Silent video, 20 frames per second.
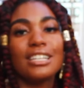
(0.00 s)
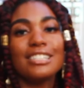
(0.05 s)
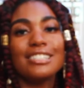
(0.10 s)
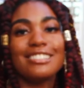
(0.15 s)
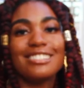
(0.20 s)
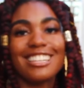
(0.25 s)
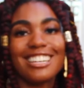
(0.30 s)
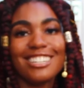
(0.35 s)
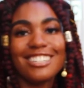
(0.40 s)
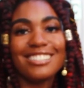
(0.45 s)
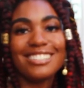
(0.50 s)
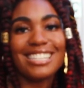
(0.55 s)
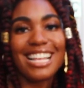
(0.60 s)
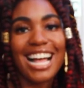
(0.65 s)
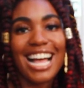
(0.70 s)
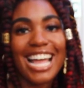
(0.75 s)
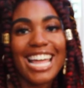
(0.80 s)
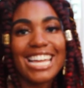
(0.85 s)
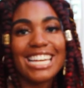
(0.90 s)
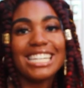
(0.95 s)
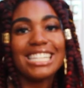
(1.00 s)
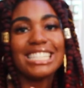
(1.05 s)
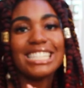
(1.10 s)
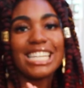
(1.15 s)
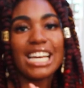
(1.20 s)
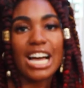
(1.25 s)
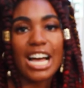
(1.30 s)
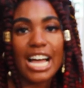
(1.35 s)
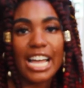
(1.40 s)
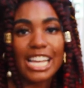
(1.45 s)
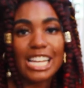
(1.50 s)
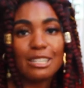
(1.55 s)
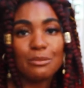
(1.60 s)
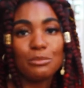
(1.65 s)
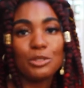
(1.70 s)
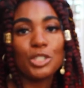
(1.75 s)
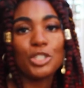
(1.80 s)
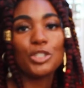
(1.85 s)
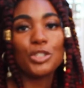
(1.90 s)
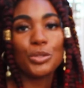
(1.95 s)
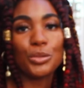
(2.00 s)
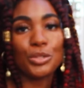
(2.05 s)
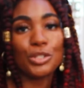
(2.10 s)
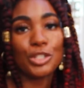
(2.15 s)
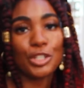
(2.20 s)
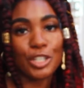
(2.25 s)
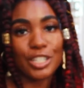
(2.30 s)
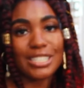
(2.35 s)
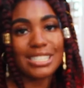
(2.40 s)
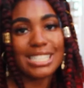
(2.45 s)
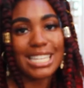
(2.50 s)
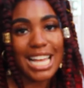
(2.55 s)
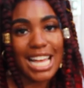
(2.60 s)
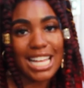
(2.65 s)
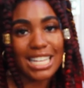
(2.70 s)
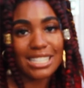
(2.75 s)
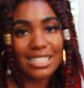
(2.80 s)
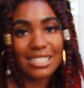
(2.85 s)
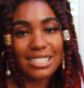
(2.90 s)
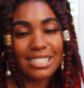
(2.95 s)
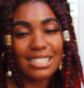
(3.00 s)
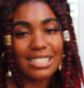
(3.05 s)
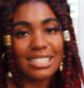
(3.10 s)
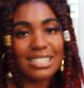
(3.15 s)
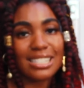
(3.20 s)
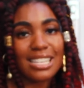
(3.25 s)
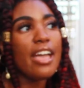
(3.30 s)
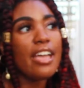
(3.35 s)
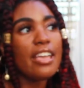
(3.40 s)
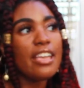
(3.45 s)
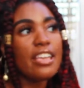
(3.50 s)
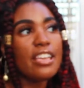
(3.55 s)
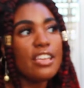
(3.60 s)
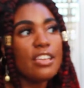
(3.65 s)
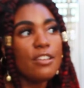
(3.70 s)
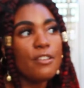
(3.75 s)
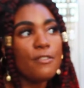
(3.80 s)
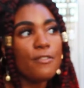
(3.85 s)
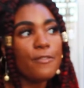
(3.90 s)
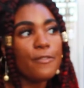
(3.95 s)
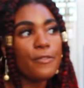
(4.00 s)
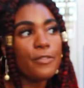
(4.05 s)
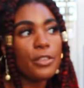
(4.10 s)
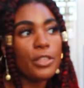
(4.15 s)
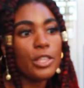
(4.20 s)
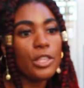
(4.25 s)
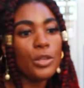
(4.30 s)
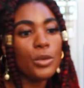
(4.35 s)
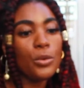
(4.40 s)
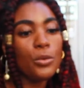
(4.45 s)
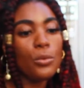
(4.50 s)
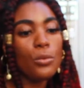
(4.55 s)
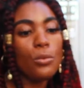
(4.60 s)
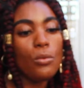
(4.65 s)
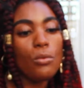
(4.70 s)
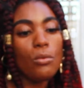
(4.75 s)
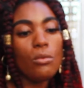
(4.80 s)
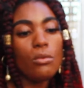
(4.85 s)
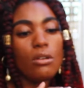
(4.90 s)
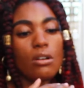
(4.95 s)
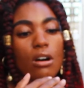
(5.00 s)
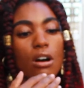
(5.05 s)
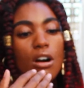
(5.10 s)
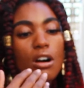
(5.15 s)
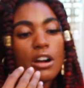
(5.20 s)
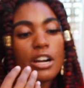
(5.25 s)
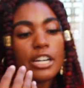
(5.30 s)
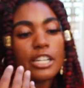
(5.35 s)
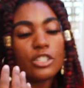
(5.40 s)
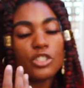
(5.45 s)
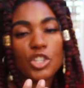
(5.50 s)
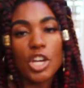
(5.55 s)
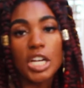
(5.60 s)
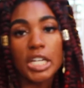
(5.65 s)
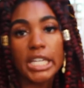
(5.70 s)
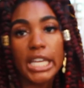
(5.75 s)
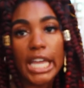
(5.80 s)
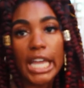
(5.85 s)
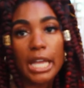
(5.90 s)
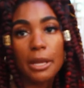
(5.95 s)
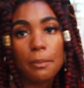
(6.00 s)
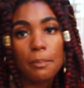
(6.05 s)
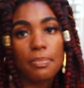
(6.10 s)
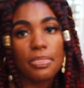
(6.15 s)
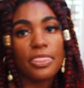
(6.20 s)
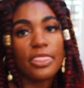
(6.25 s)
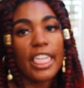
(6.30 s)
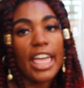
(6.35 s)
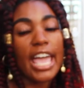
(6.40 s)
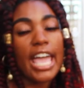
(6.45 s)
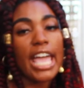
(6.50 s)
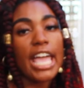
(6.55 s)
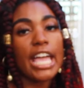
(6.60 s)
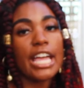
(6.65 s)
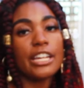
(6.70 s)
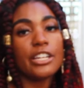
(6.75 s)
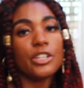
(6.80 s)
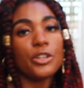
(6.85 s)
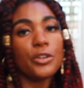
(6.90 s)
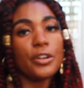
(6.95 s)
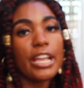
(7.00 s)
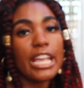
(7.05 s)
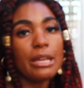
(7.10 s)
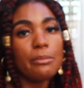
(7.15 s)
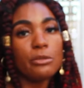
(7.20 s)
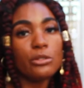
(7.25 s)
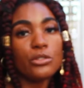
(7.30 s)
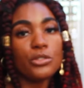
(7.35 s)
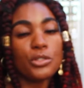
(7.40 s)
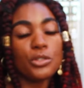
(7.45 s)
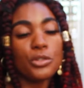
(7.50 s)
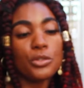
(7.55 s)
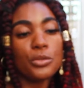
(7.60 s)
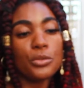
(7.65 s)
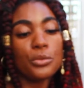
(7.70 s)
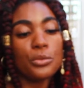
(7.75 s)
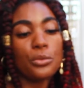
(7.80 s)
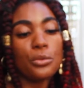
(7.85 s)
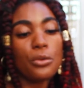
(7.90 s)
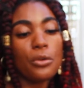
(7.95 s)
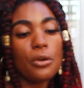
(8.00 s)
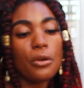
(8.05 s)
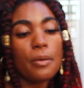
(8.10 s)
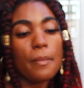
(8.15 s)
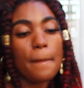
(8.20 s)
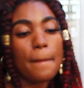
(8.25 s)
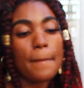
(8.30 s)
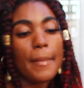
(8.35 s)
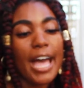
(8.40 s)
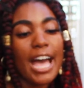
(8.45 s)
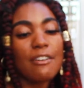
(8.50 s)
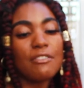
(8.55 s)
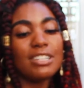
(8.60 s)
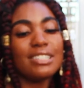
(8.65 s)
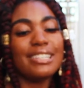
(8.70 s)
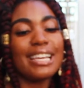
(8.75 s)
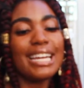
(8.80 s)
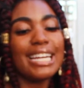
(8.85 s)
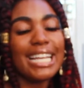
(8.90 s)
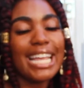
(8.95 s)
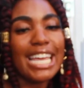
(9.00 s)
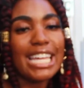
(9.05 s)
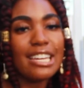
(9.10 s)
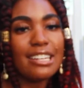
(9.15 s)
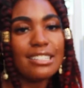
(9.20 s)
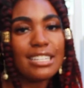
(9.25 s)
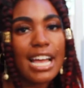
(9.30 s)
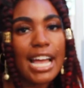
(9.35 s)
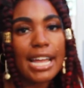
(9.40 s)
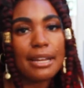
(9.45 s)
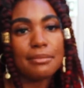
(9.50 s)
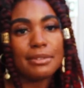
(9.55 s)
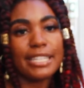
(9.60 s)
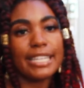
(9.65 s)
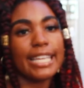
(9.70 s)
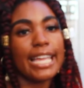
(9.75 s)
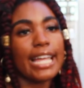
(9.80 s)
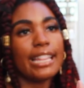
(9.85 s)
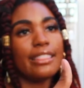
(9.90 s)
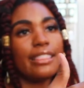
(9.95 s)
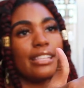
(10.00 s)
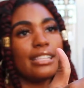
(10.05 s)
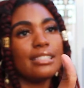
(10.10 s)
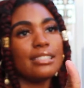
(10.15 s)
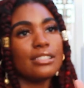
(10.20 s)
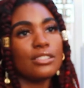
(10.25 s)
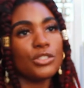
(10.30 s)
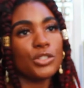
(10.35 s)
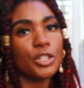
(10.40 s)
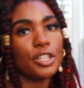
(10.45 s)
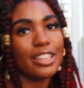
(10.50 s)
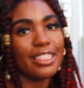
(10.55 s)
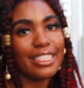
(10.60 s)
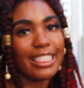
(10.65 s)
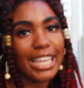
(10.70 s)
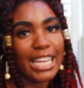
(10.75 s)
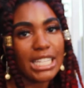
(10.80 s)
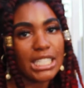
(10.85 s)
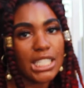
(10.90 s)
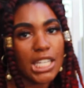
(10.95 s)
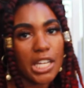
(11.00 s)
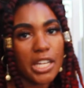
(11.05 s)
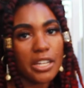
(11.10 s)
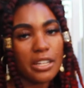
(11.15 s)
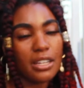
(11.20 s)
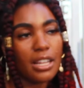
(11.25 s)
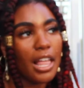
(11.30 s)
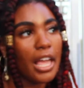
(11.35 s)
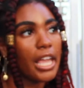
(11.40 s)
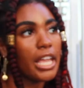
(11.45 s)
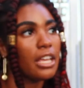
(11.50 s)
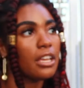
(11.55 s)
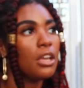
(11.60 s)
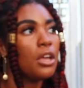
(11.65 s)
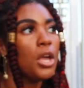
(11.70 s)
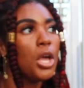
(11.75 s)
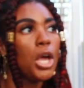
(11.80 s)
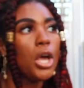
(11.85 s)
set aside time to do certain tasks. If you are chunking, then you're able to have a dedicated time to get this certain thing done. Like,